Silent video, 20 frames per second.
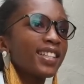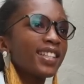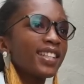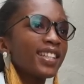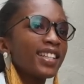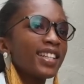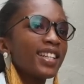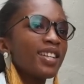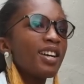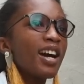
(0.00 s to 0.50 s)

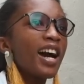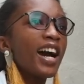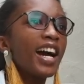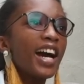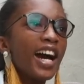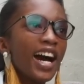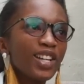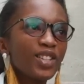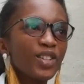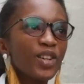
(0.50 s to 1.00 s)
Okay.
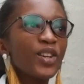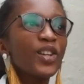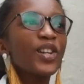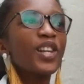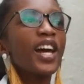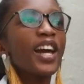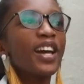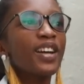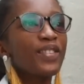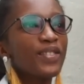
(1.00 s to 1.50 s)
What's the
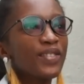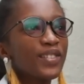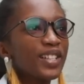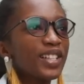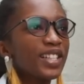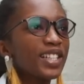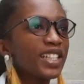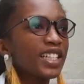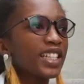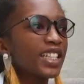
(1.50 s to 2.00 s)

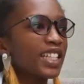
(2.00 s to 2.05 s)
difference?